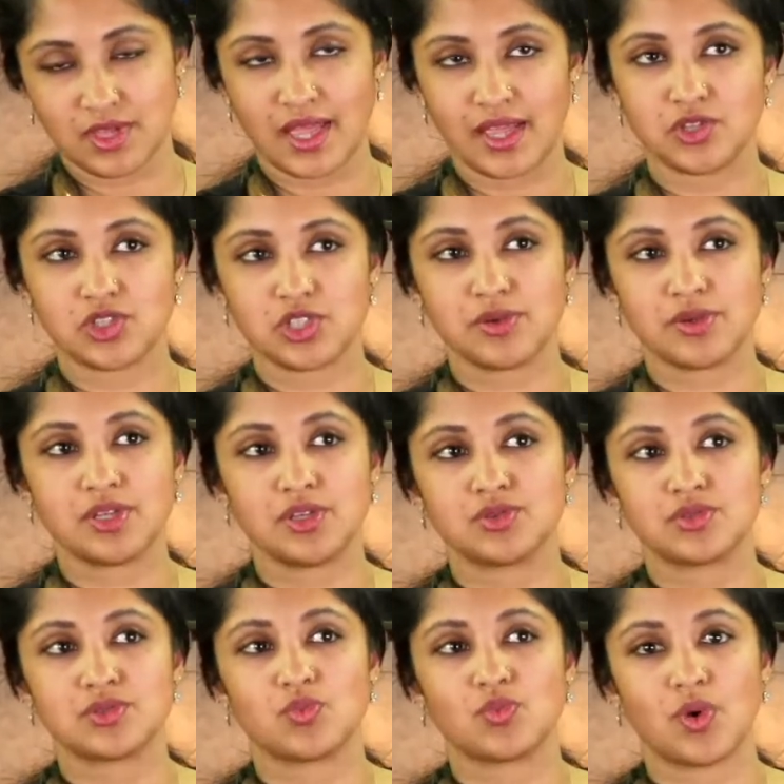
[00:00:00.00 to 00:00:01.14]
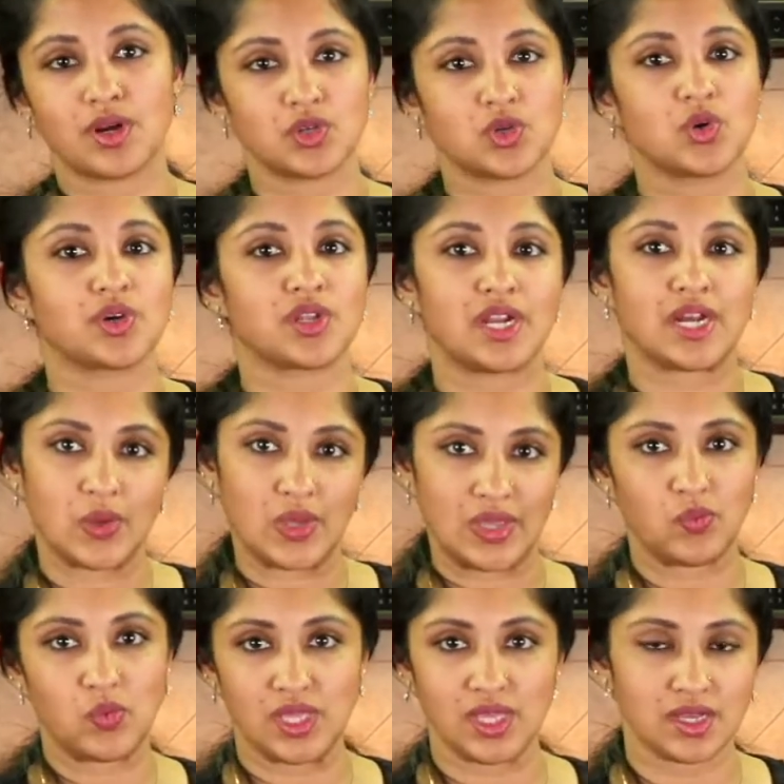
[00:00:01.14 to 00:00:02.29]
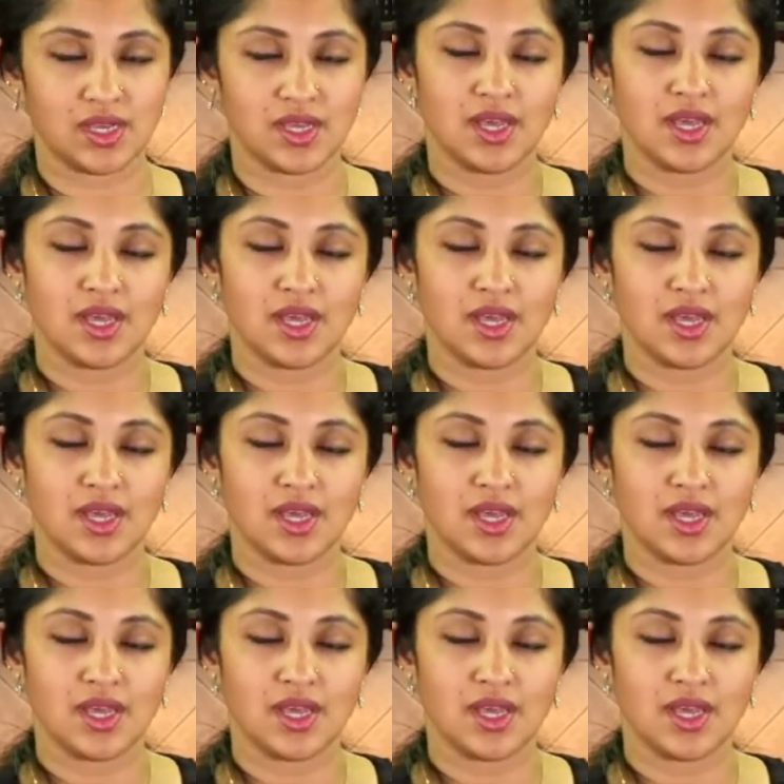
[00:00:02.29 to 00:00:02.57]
I usually use one coconut a week.